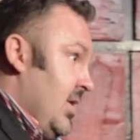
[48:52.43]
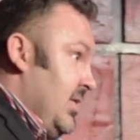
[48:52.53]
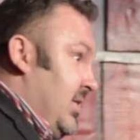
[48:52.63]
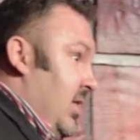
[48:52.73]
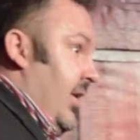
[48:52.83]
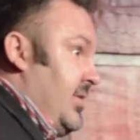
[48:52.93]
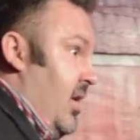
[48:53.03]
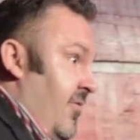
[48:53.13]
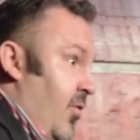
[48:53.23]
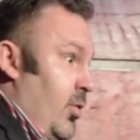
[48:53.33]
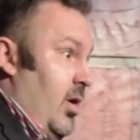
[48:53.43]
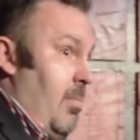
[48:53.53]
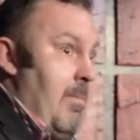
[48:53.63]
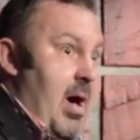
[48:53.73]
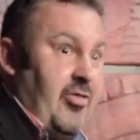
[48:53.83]
slid a tongue forward into
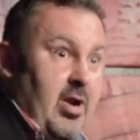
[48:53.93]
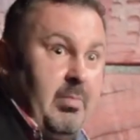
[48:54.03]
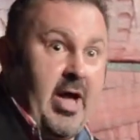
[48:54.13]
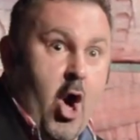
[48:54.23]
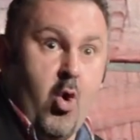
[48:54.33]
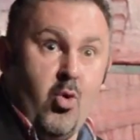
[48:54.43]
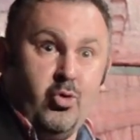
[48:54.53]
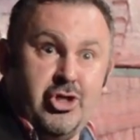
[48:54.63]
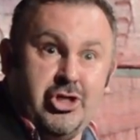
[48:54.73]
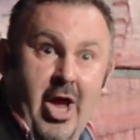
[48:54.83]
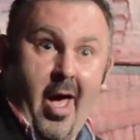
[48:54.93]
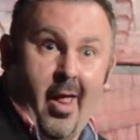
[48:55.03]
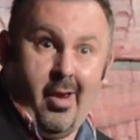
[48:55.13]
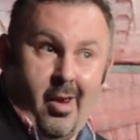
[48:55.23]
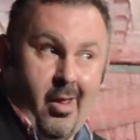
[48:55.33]
my mouth, and I'm like, oh, shit.